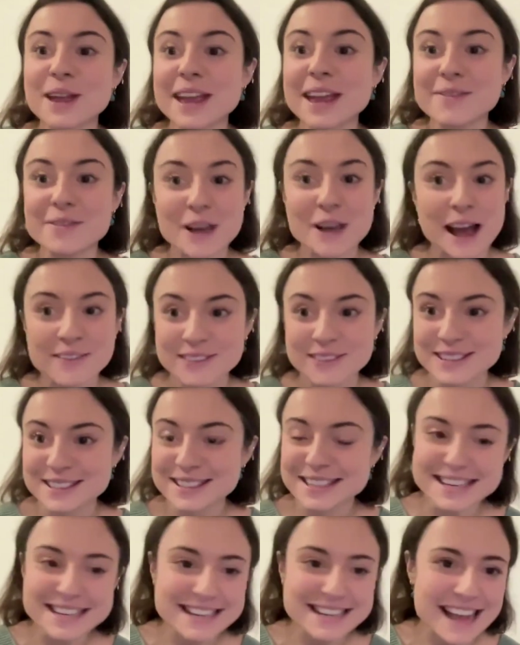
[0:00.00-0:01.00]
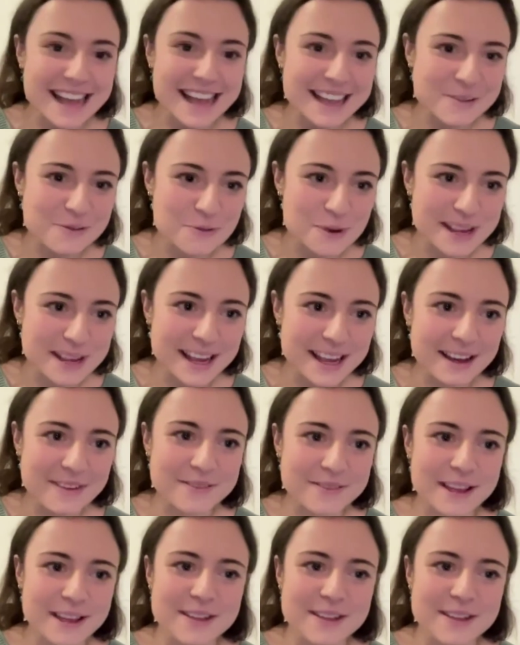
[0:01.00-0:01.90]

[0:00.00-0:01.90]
If you haven't seen yet, we have